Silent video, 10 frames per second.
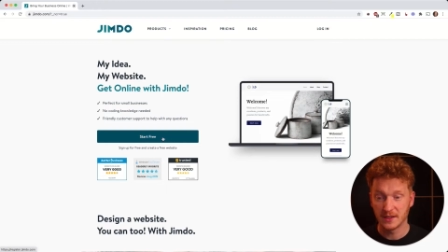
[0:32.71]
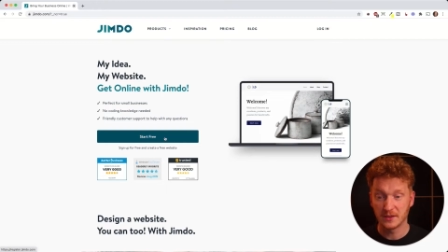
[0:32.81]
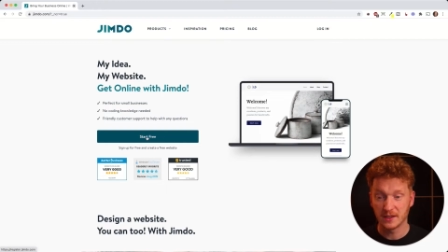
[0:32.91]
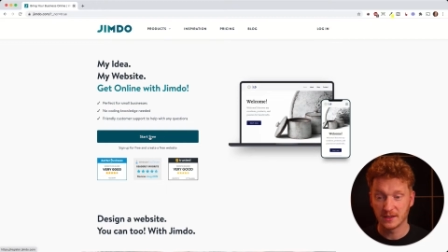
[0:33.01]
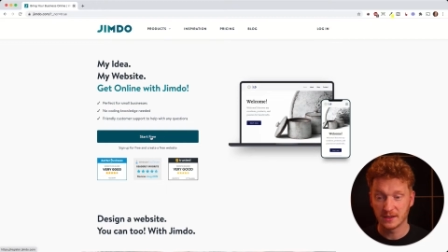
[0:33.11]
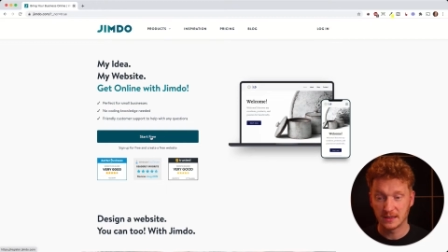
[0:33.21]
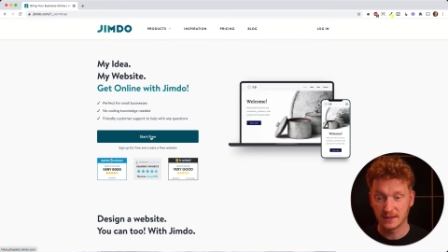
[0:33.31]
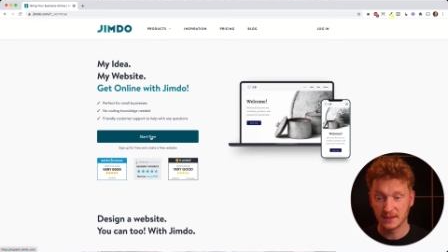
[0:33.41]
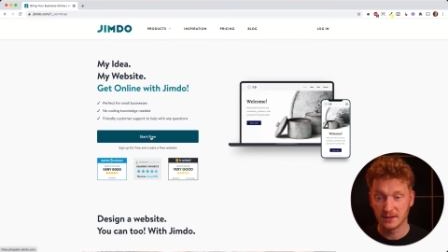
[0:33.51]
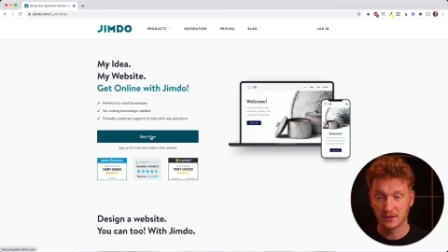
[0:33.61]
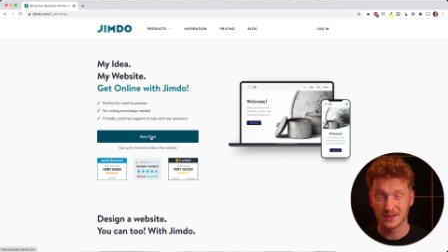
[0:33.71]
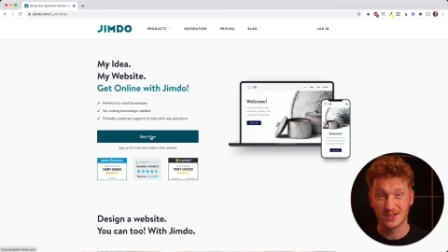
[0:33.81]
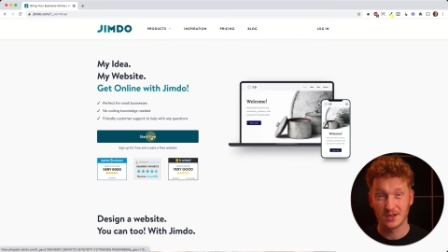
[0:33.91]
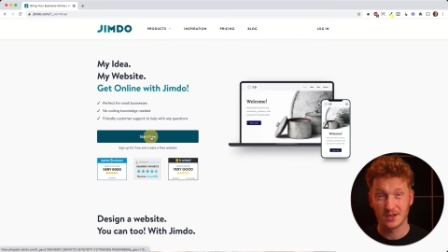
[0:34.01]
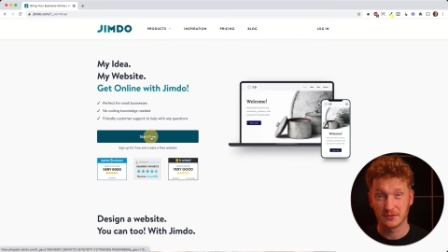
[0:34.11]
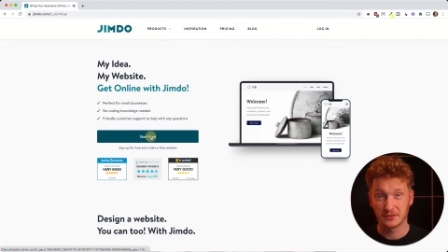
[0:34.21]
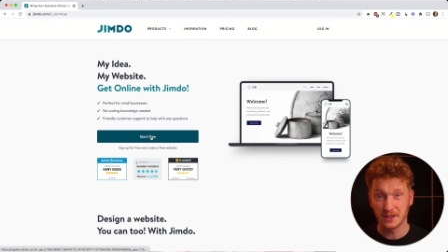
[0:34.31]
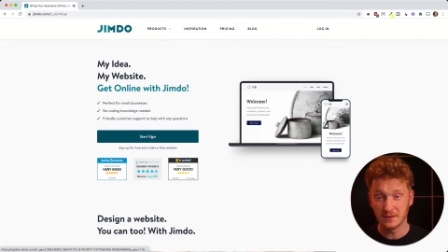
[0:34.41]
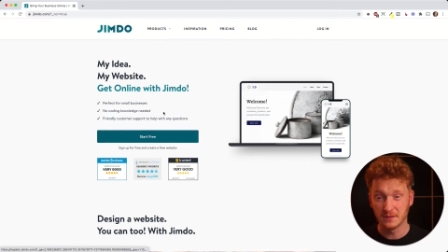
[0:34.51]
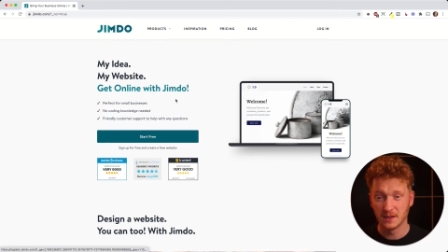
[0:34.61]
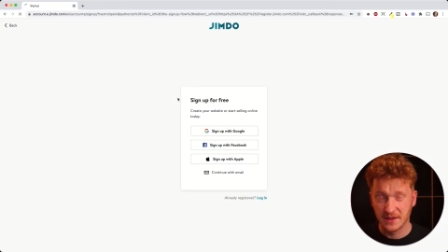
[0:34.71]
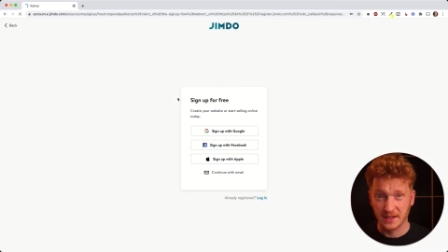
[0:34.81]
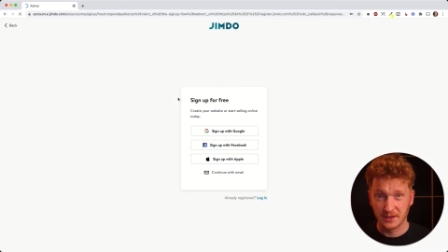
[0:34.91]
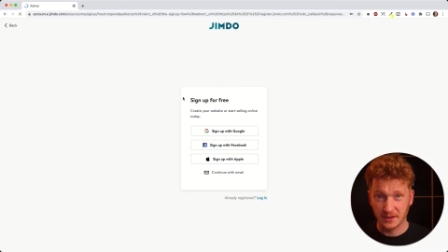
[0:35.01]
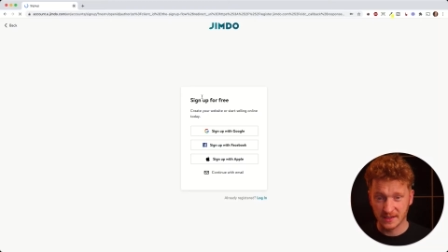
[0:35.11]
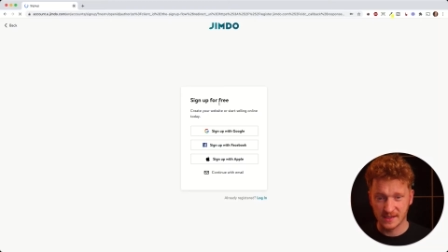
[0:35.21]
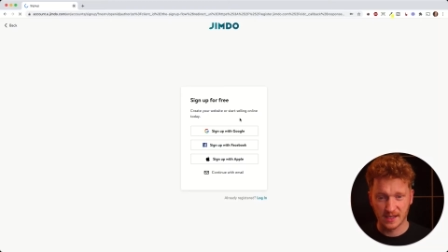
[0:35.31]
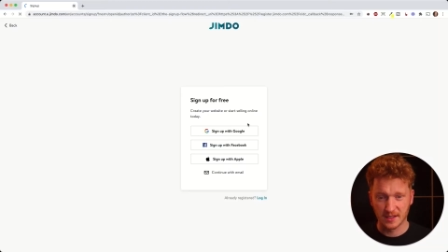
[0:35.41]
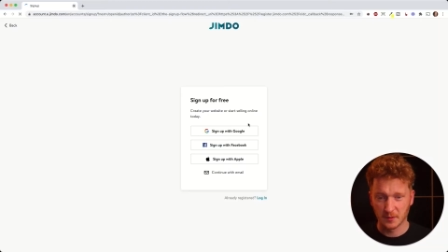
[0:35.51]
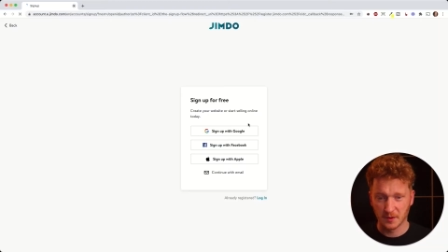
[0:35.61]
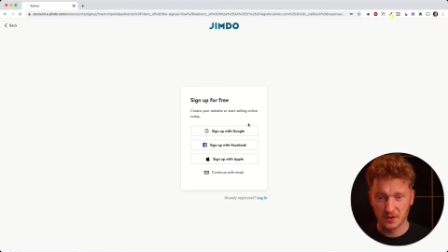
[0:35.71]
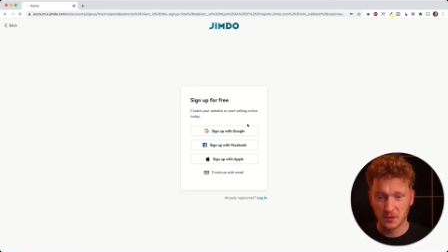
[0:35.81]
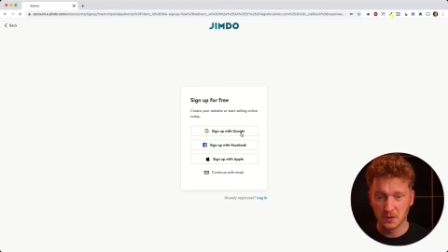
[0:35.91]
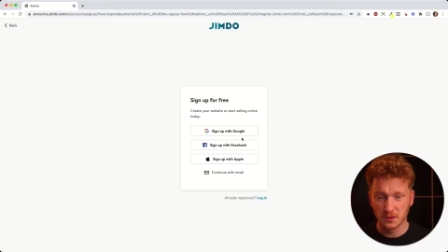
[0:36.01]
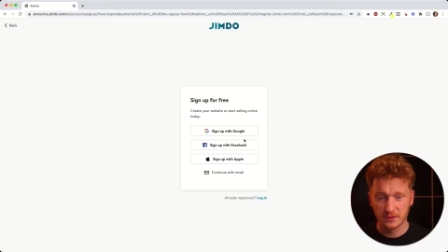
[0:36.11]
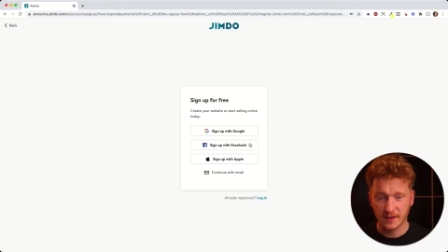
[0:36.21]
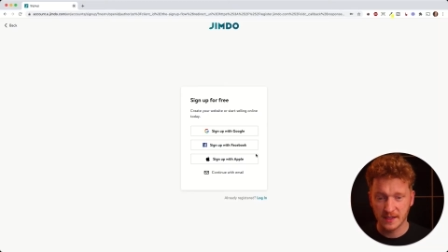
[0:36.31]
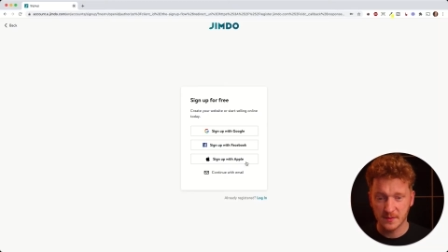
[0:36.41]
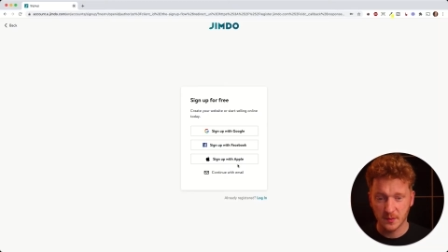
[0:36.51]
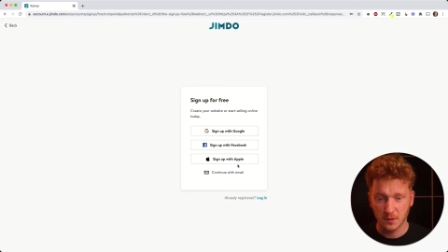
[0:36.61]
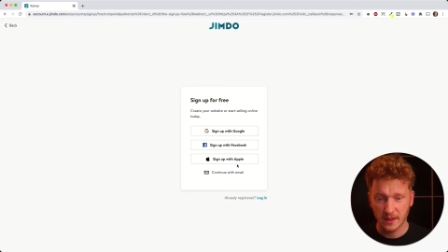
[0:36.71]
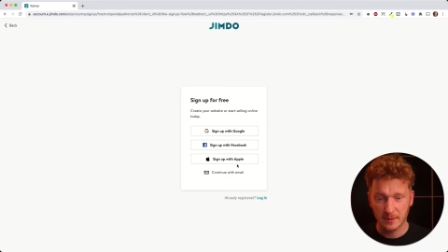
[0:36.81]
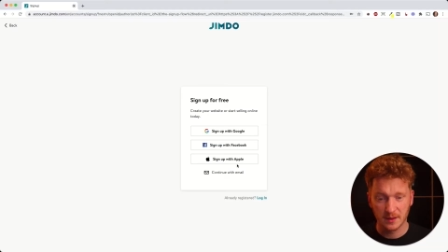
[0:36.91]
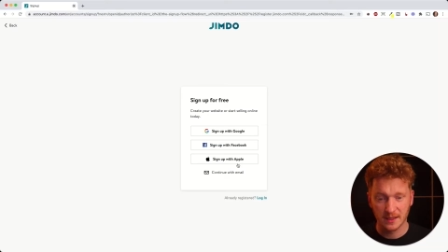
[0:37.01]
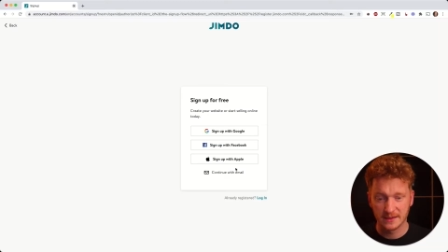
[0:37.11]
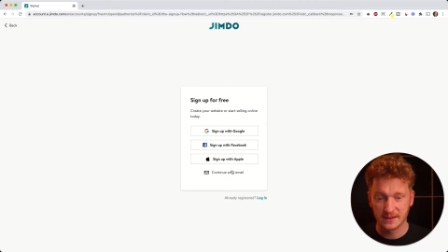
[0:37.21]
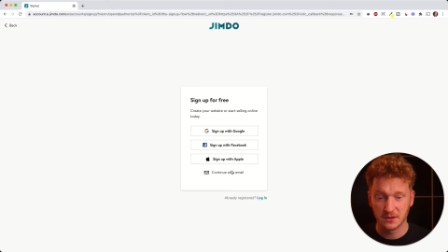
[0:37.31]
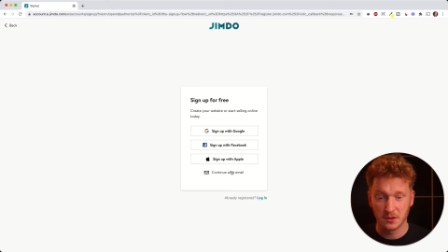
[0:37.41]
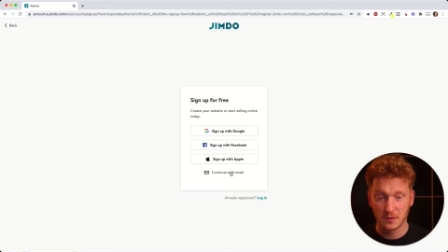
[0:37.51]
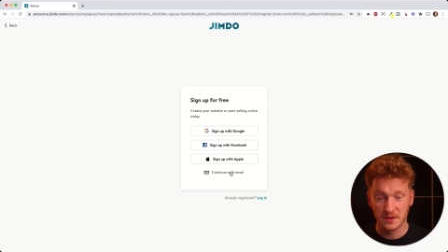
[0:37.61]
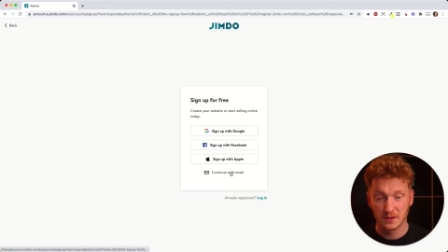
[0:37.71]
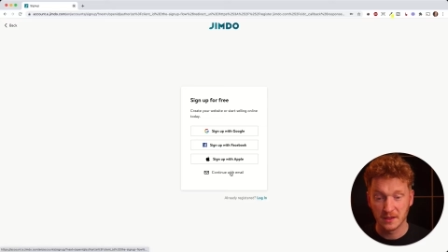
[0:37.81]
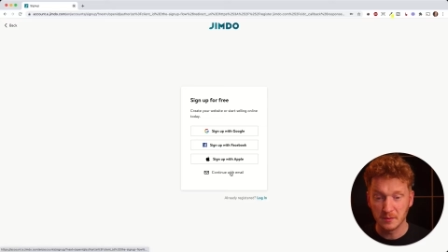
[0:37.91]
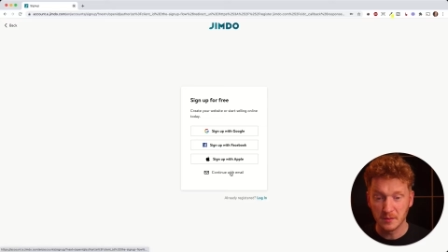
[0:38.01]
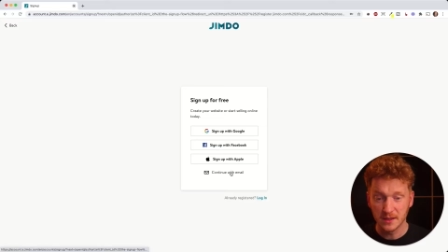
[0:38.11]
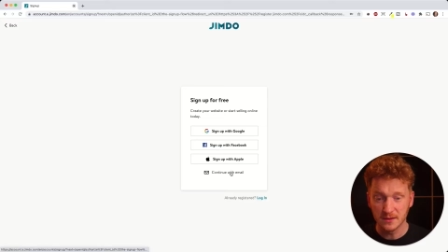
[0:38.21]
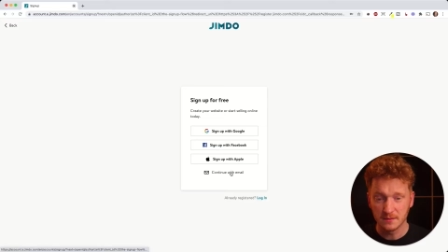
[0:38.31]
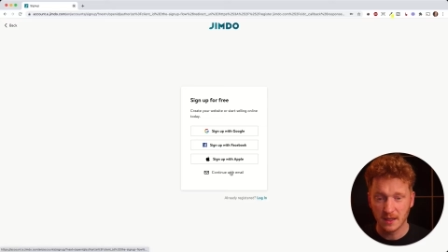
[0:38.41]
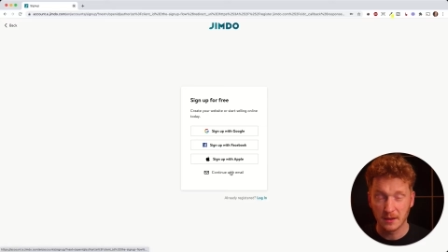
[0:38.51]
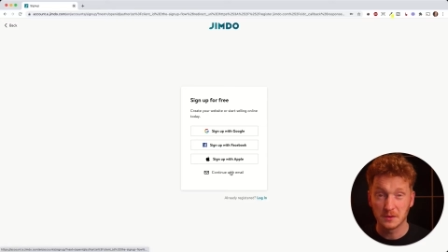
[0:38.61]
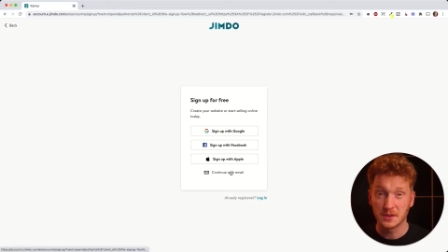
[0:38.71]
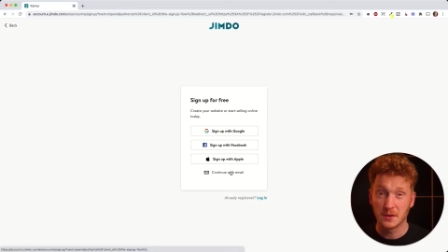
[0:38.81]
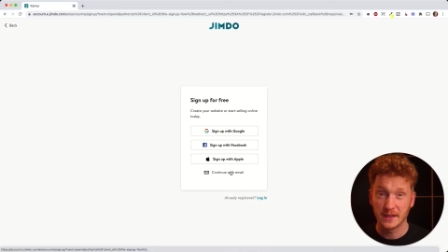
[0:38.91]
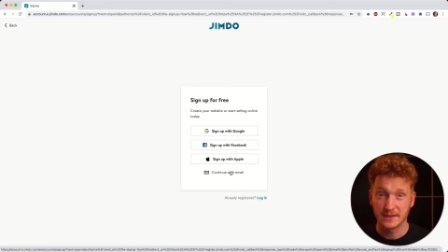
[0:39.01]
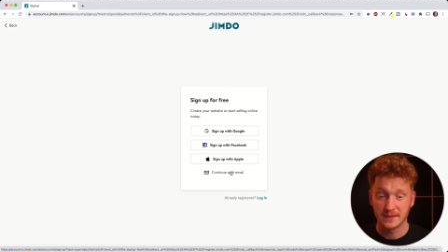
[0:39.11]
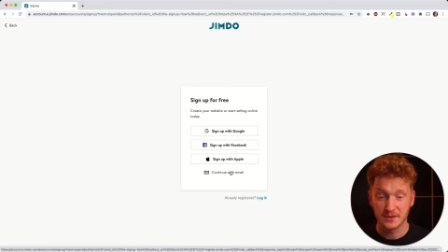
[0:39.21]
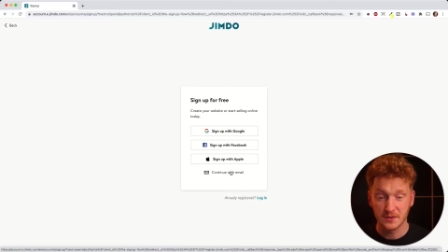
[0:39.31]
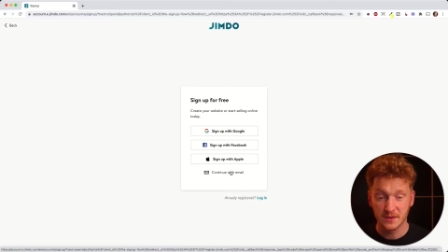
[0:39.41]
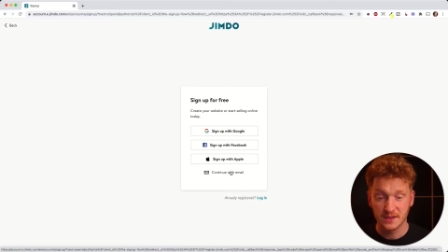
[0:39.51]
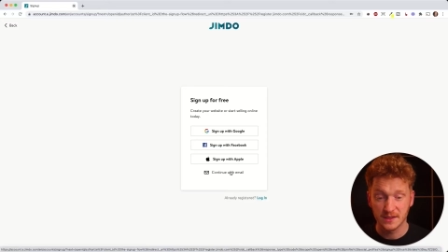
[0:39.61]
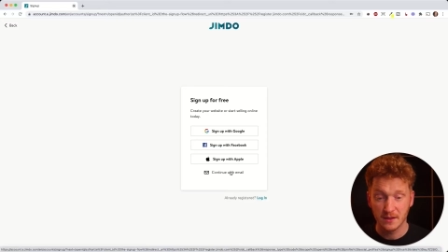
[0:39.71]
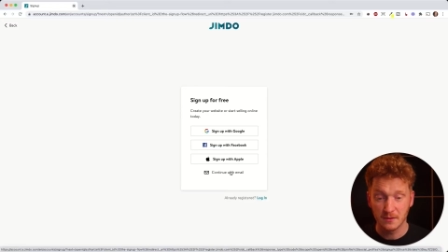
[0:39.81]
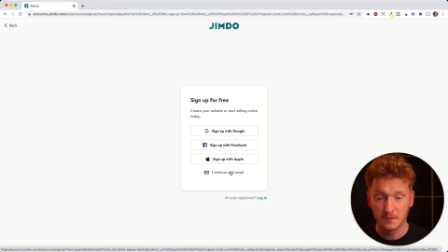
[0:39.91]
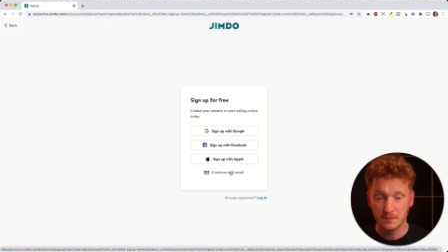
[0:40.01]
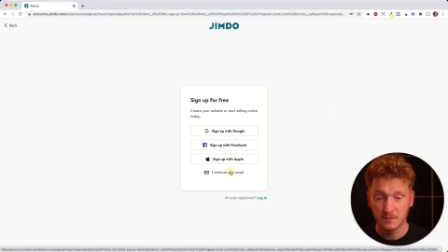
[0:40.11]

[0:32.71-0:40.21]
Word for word: Then you can click here on Start Free. And then you can sign up with Google, Facebook, Apple I D, or with your email. I will go ahead and do this now.